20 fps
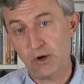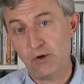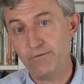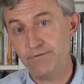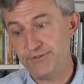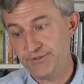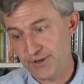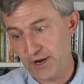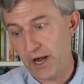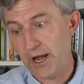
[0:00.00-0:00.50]

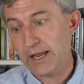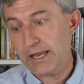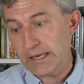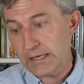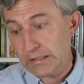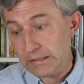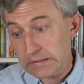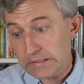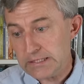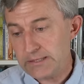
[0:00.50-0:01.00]
of
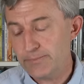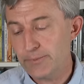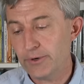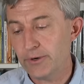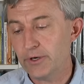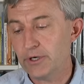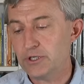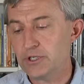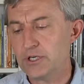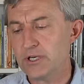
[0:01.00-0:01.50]
dying
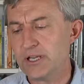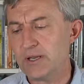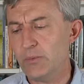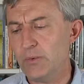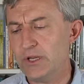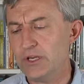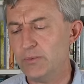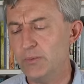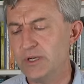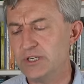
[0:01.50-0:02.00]
spiritually,
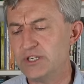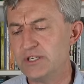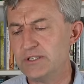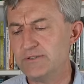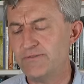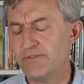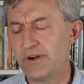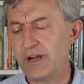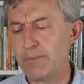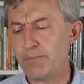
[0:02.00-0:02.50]
which is
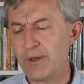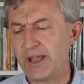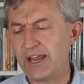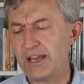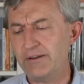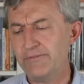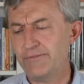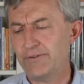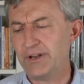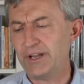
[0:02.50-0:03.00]
very
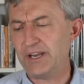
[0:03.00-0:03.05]
painful.